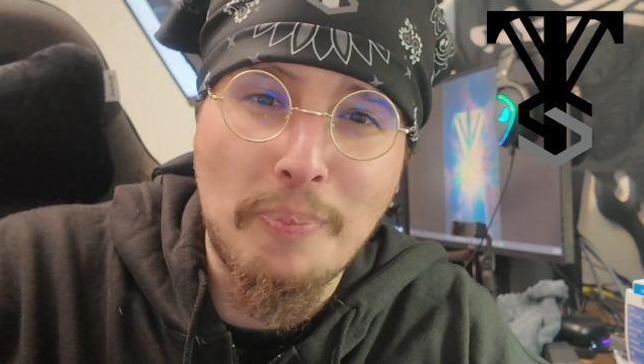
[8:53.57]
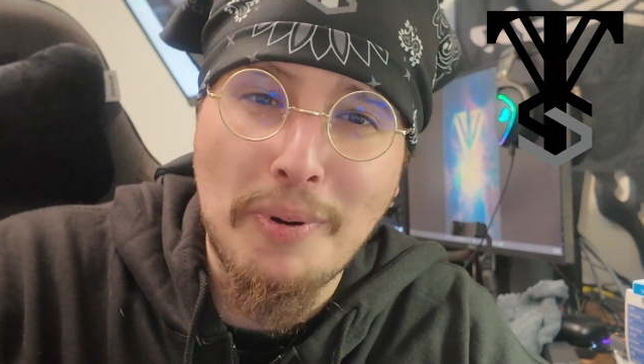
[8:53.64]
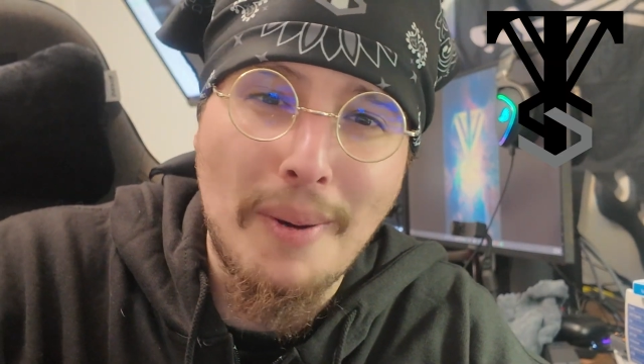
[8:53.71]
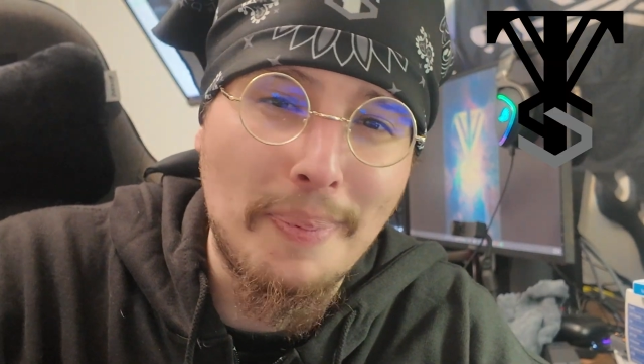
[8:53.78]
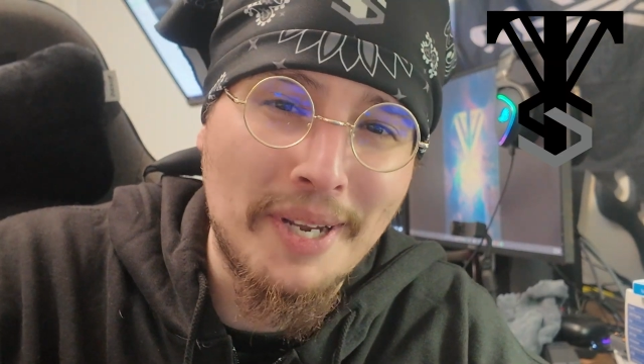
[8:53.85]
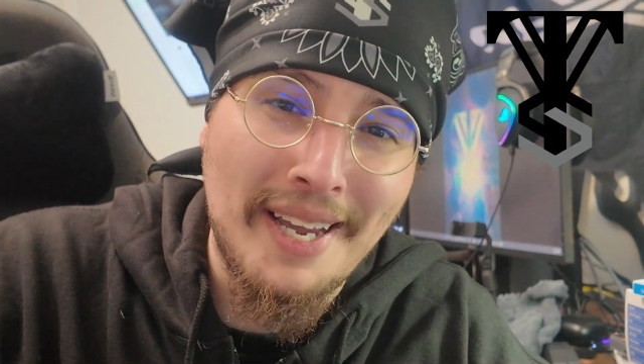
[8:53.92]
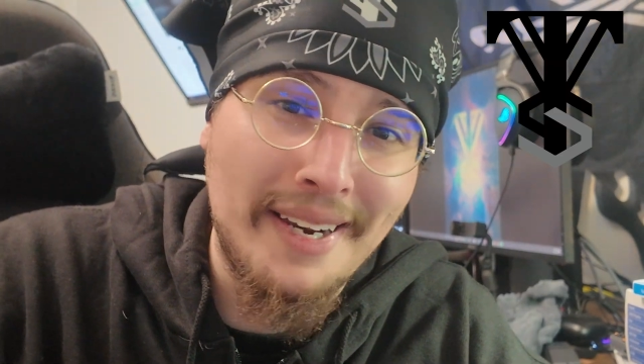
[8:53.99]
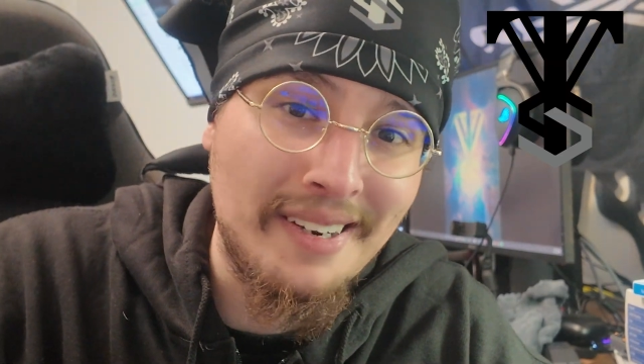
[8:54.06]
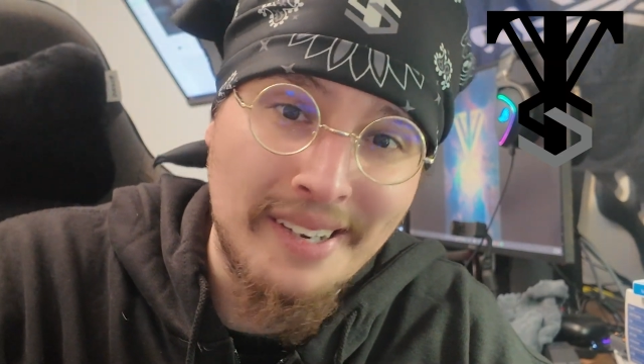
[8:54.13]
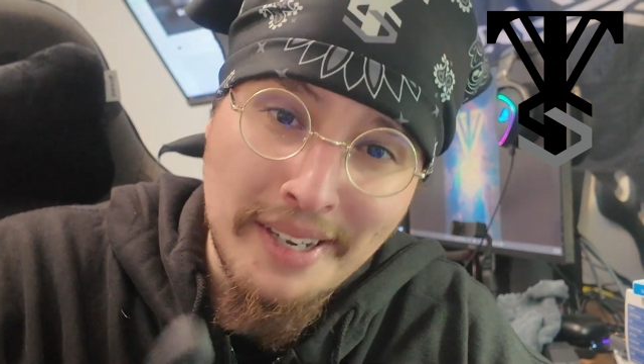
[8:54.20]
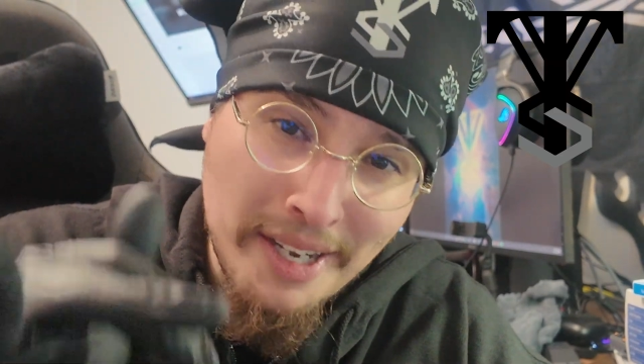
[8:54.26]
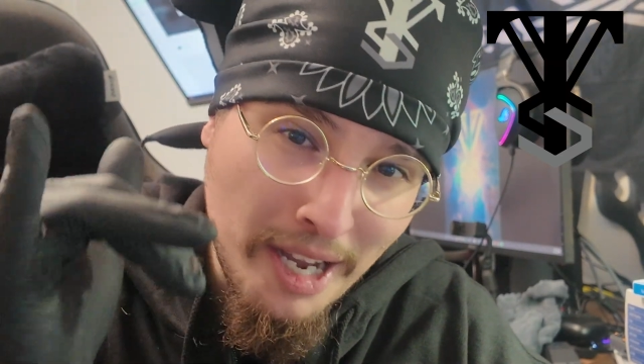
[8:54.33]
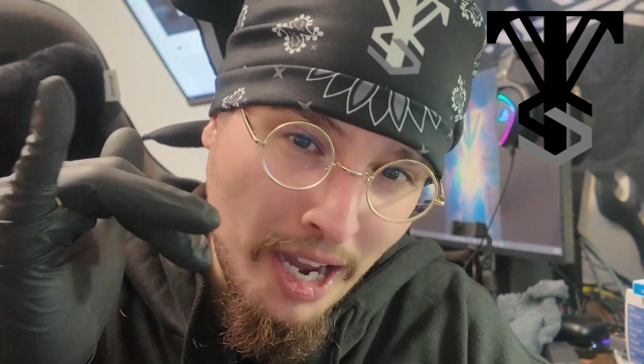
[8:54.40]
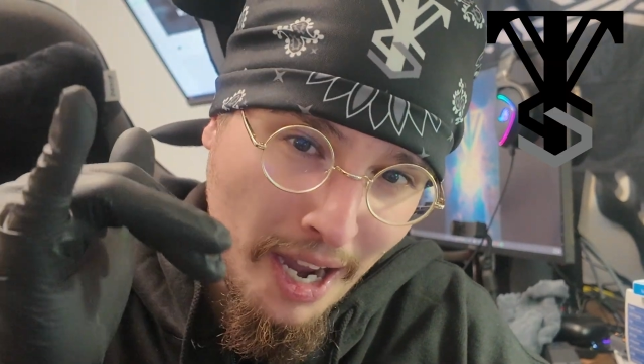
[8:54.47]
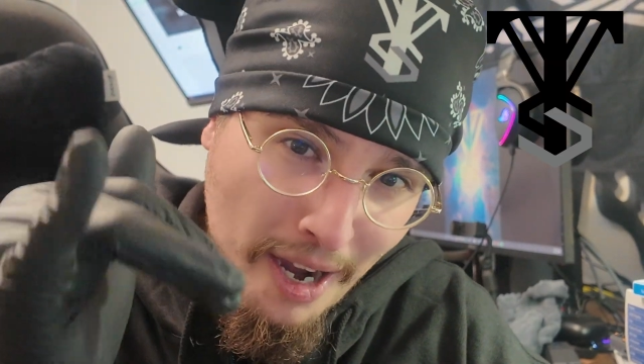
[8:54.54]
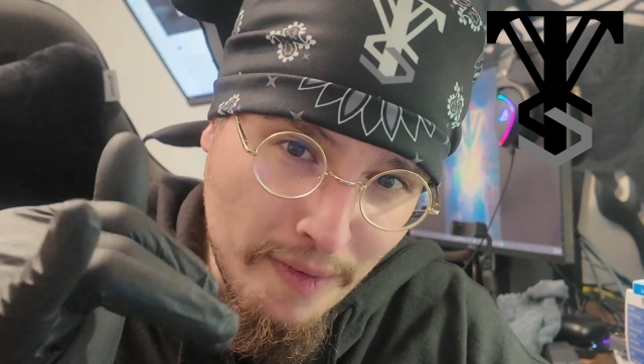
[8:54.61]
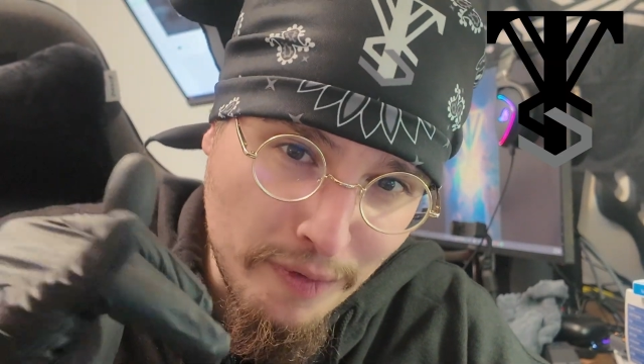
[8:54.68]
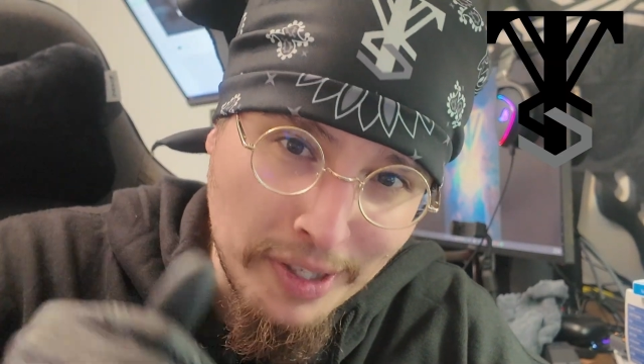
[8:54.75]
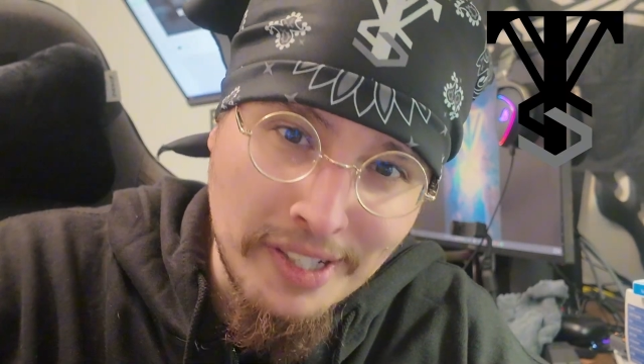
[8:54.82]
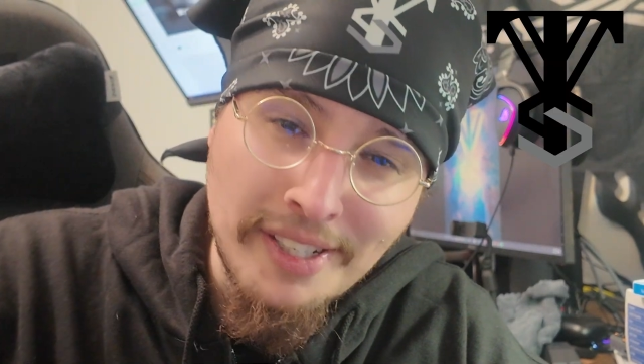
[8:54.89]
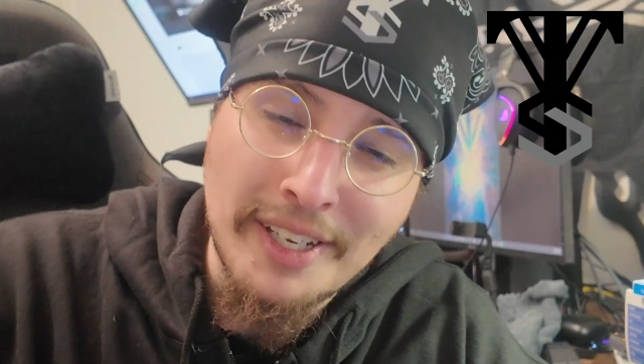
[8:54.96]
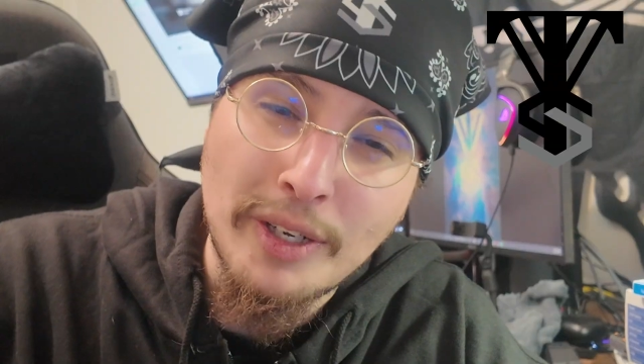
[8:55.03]
propaganda
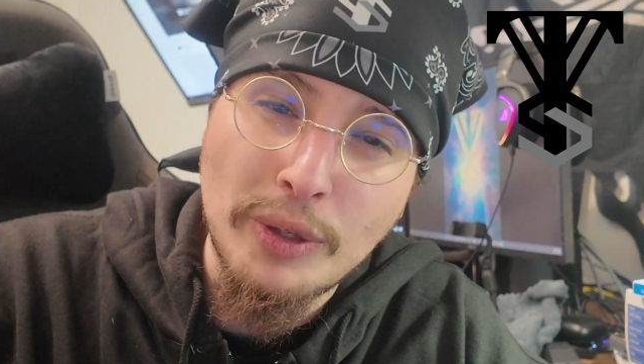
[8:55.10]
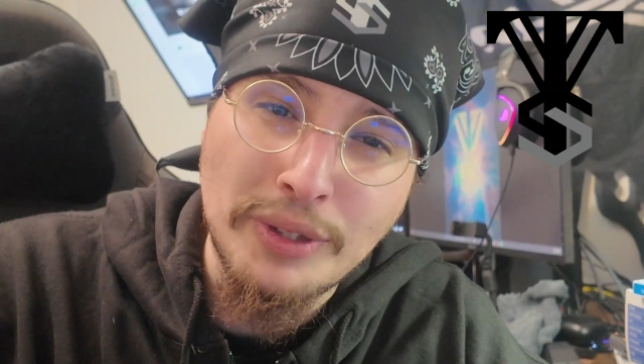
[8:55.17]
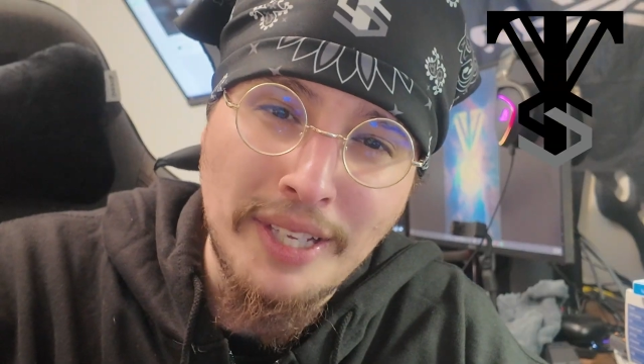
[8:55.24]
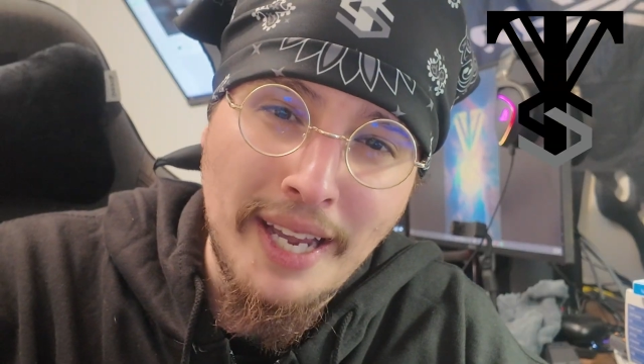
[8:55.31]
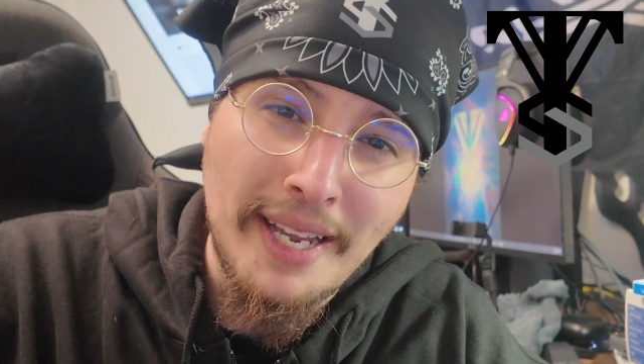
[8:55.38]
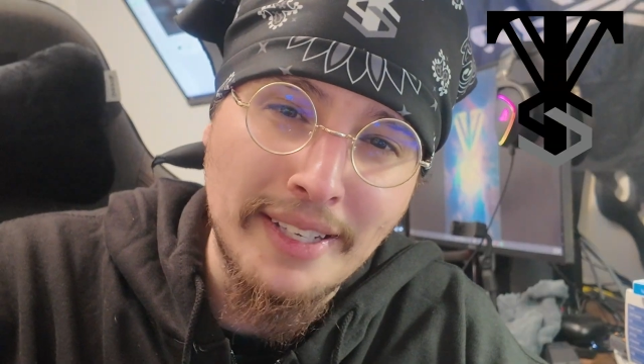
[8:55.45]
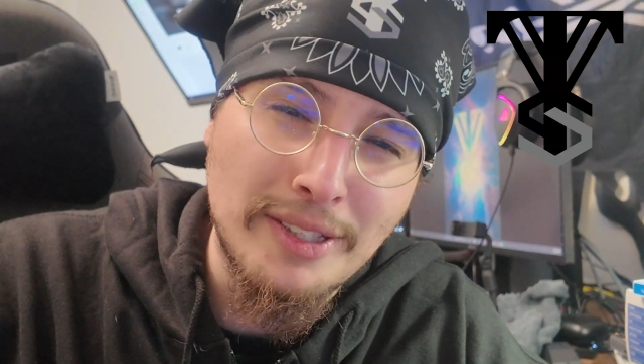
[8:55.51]
every single day.